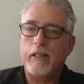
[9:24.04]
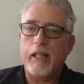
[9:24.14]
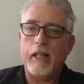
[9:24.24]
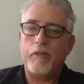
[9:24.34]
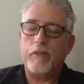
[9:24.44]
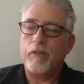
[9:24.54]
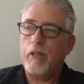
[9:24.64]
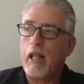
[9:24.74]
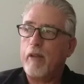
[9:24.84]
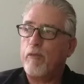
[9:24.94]
Then
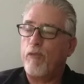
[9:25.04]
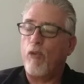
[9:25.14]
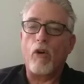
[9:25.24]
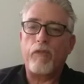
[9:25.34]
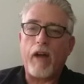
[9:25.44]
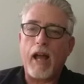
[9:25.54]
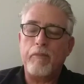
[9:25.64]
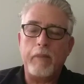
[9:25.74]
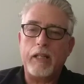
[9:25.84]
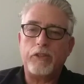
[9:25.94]
like 4 or
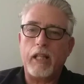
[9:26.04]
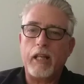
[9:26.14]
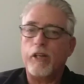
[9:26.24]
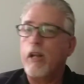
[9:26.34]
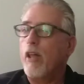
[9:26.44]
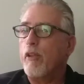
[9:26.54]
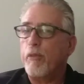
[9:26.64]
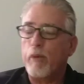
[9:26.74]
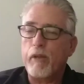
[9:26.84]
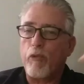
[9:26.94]
5 minutes later,
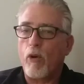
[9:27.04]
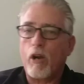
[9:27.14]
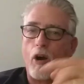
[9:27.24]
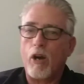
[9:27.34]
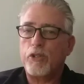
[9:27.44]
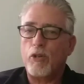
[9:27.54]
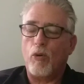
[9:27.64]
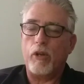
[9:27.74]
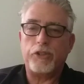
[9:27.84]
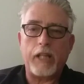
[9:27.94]
another 3, 4 cars
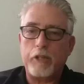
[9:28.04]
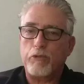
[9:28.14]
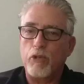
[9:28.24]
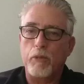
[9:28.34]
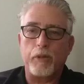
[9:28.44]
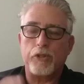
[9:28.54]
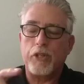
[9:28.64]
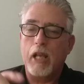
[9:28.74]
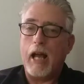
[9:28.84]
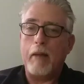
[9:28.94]
going. State
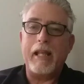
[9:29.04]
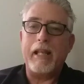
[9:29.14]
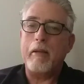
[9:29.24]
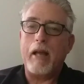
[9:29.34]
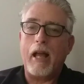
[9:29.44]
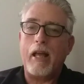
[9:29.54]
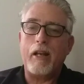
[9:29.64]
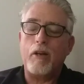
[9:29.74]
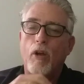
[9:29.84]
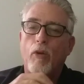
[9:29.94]
troopers. I mean,
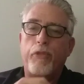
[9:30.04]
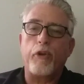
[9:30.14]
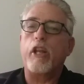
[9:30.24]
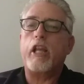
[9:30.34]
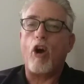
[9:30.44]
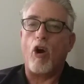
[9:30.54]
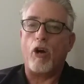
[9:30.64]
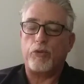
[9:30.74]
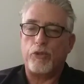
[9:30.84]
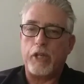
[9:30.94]
I don't know, 30
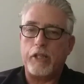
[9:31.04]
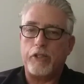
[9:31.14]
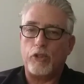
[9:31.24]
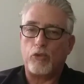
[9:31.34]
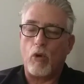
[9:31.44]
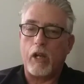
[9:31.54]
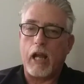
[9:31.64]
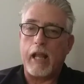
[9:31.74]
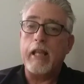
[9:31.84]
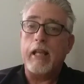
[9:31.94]
cars were chasing this
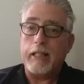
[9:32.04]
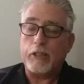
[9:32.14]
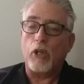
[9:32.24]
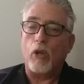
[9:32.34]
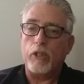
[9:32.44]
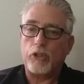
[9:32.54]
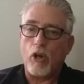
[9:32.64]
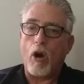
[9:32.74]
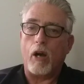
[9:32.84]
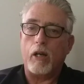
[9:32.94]
one guy that stole his
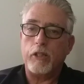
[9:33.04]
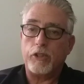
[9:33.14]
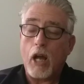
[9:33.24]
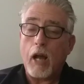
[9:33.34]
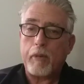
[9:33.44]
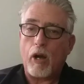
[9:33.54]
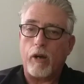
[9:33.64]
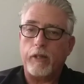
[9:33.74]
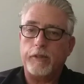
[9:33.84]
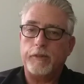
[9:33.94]
car. It's a cop car.